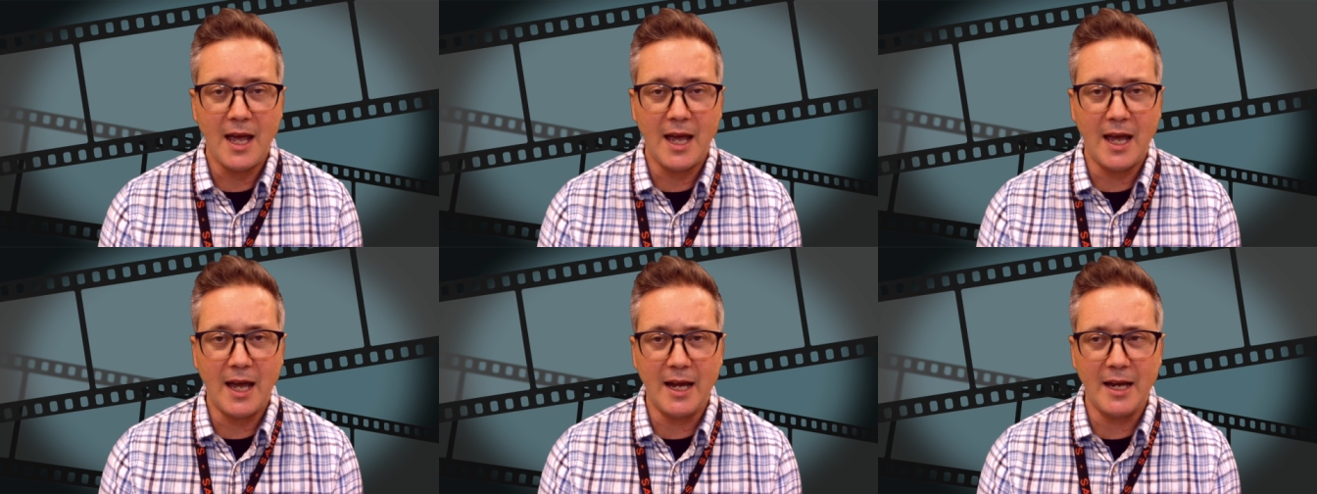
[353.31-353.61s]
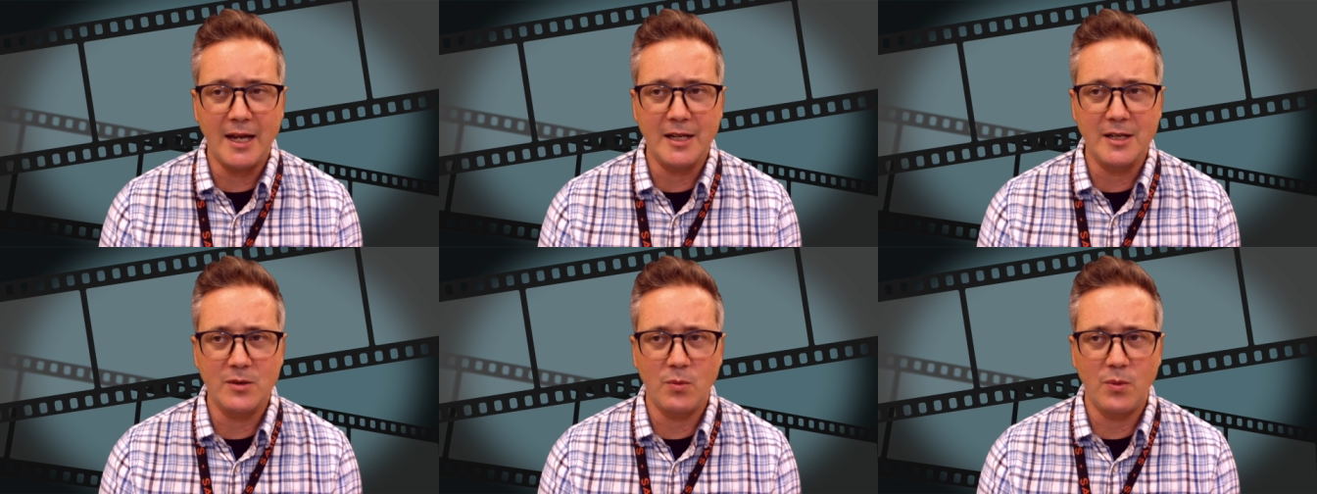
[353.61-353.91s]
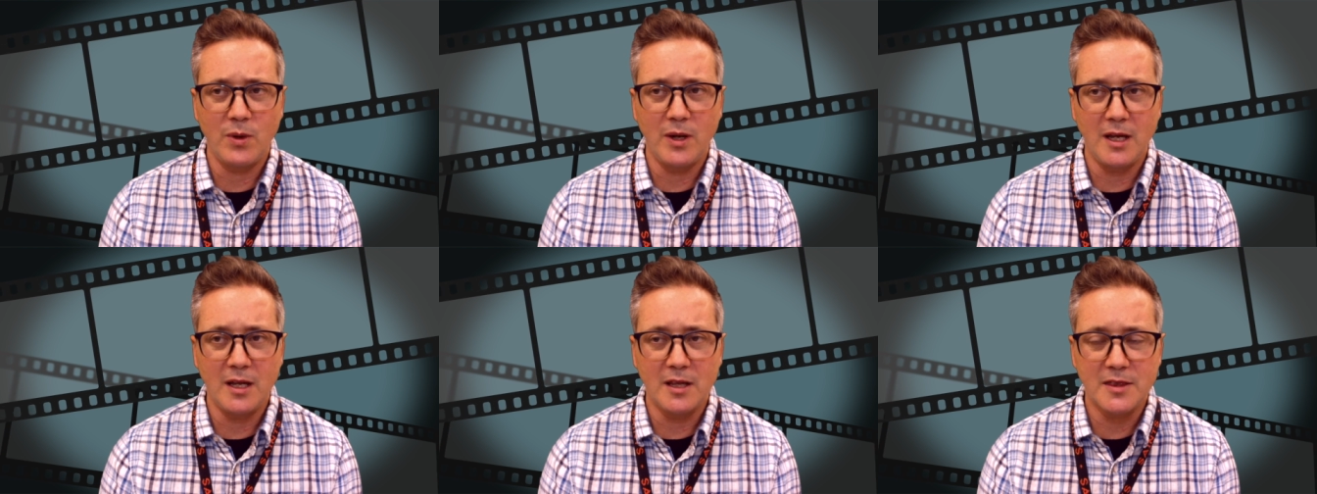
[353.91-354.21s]
and
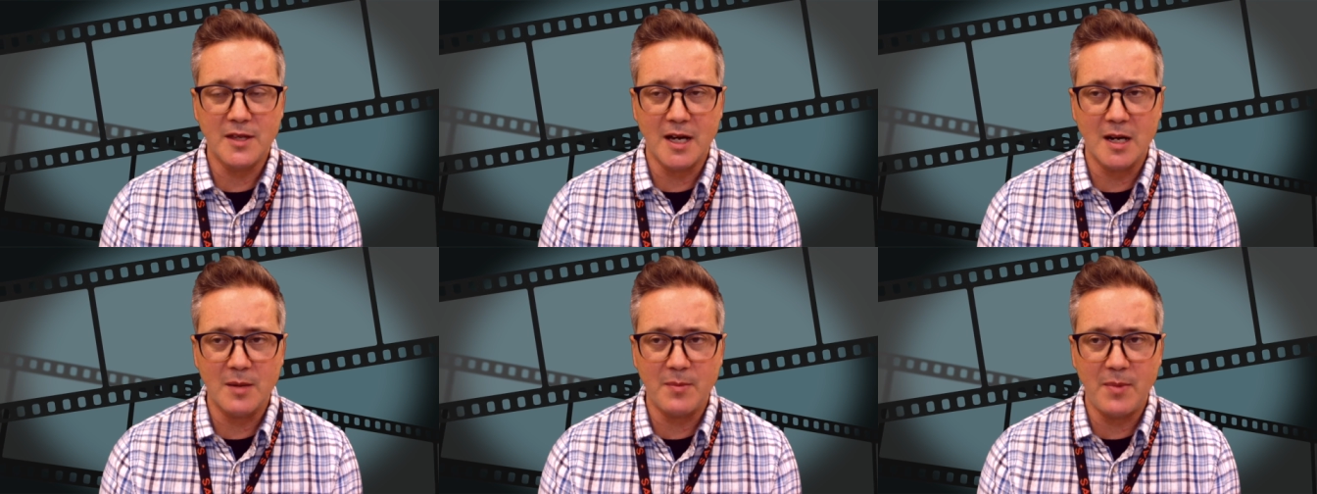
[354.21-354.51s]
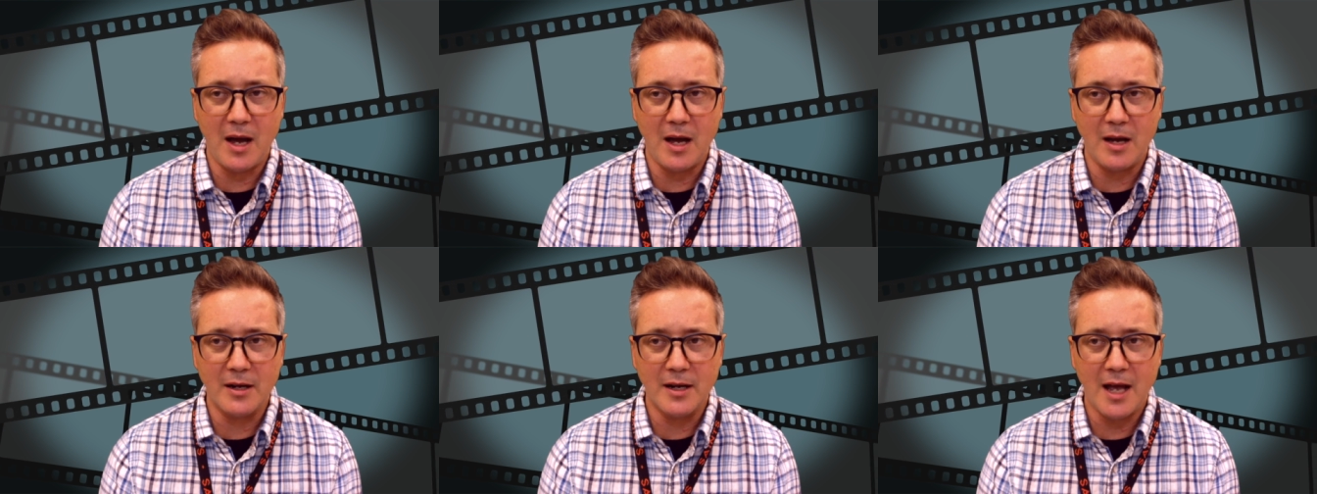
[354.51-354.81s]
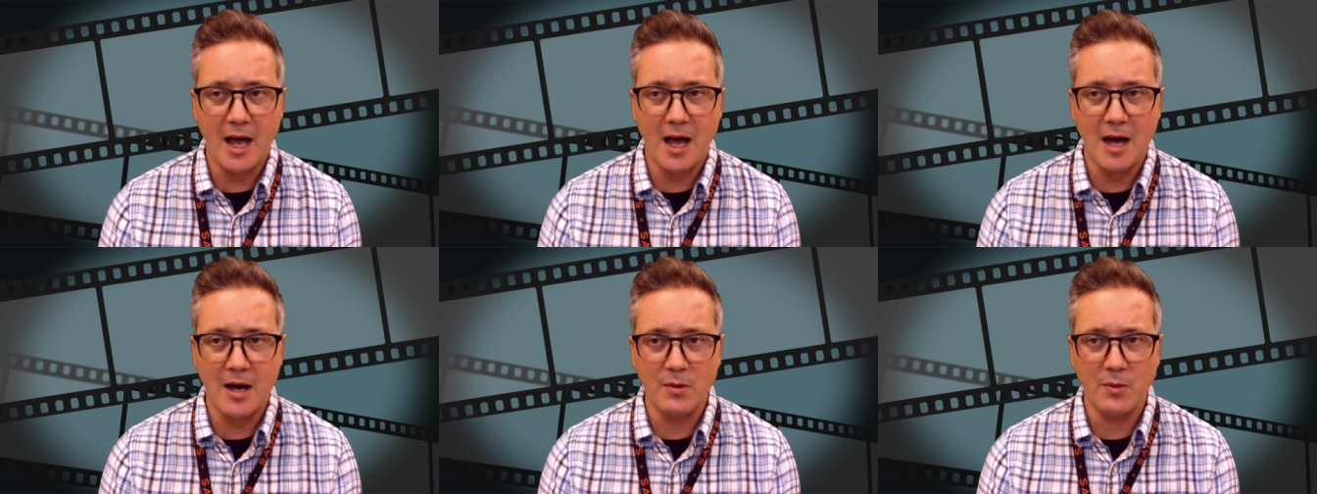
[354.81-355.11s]
we thought about
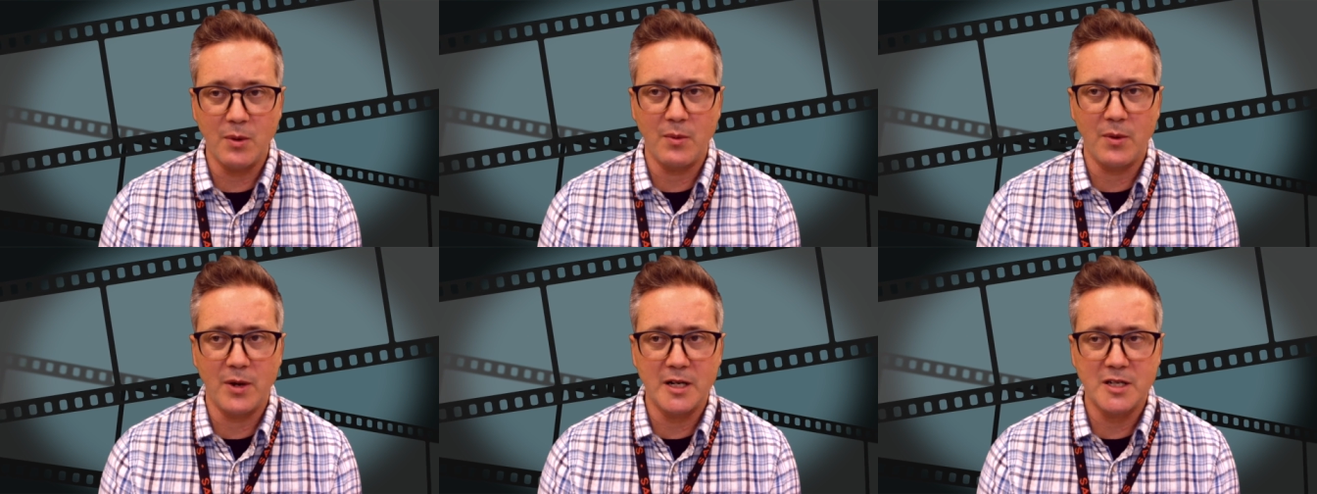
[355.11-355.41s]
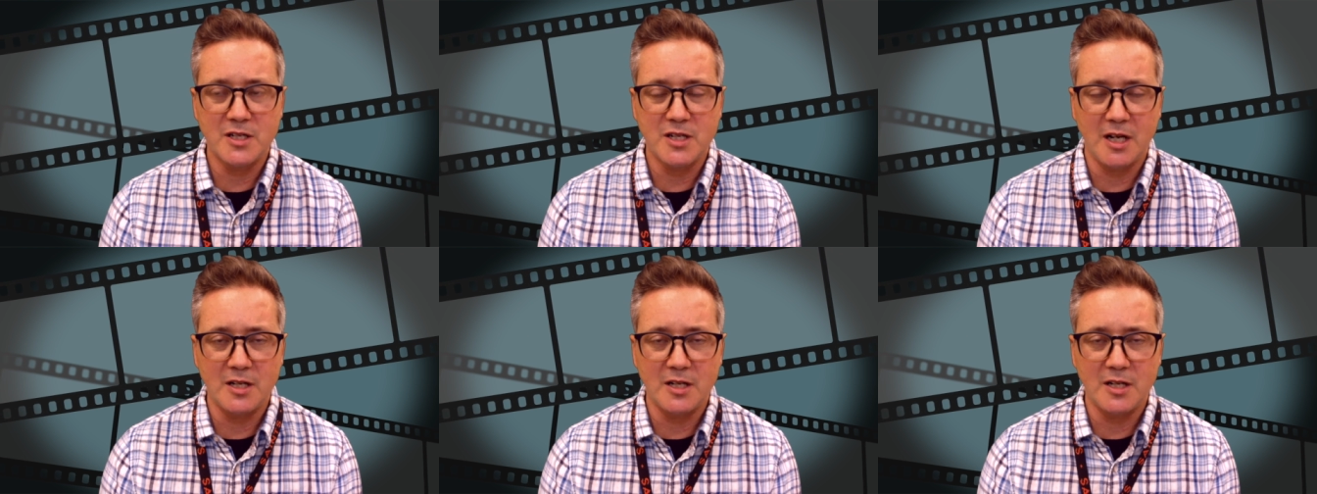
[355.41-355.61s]
how do we want